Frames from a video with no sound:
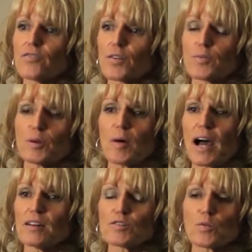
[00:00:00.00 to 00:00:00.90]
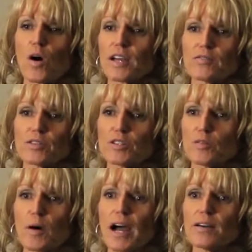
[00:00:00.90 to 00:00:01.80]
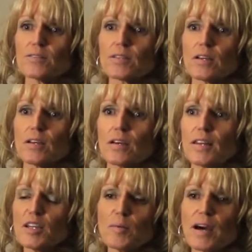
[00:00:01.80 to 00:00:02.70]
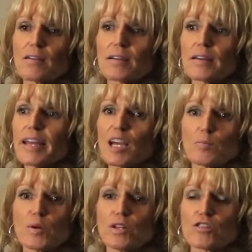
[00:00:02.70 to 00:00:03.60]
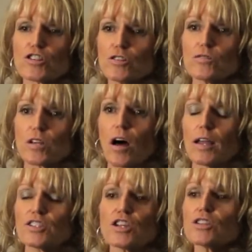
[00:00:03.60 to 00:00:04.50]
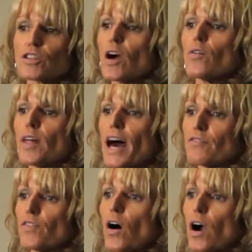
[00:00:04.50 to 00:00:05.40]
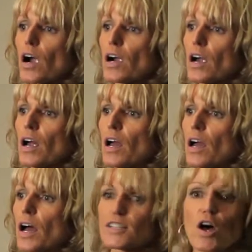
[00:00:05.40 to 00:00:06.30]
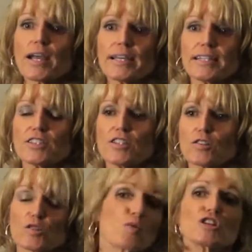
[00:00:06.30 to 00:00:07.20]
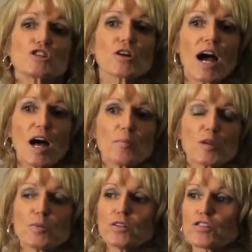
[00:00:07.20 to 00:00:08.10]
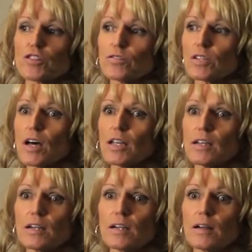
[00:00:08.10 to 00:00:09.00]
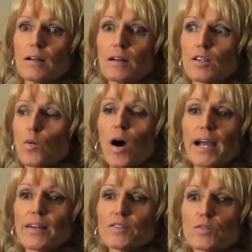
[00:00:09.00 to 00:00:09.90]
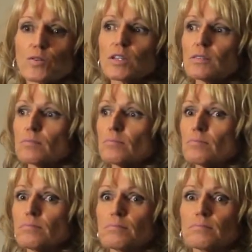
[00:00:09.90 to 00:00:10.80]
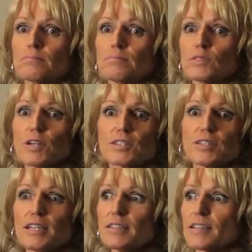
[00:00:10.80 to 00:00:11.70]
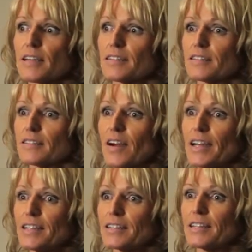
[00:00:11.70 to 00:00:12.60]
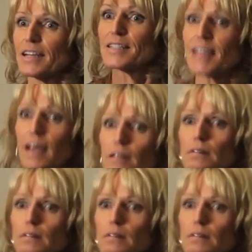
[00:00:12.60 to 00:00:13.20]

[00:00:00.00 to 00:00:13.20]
for 3 miles or walking for 2 miles. Think about getting out and putting your shoes on. Just go that far. That's all you need to do, because once you're up, you put your shoes on, you walk out the door, the rest is easy, right? It's that,